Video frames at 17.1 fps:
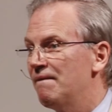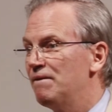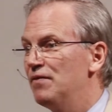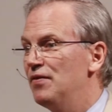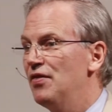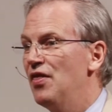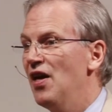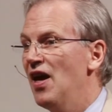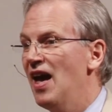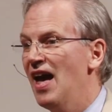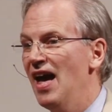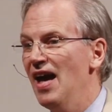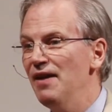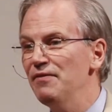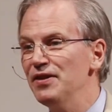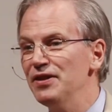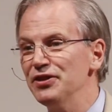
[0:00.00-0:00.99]
the
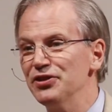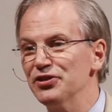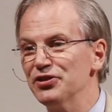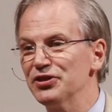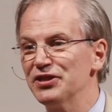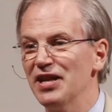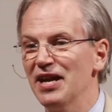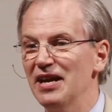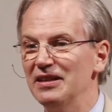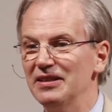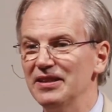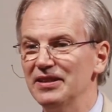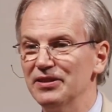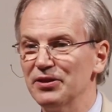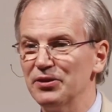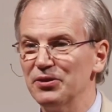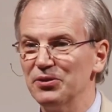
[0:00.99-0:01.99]
heavens are
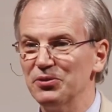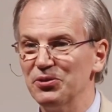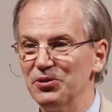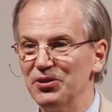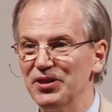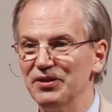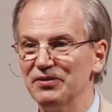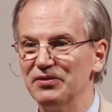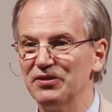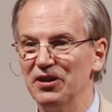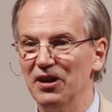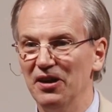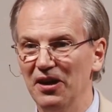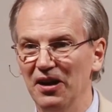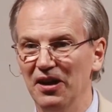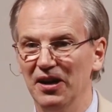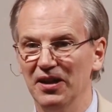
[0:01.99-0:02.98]
telling the glory of
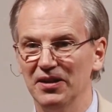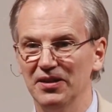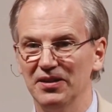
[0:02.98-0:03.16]
God,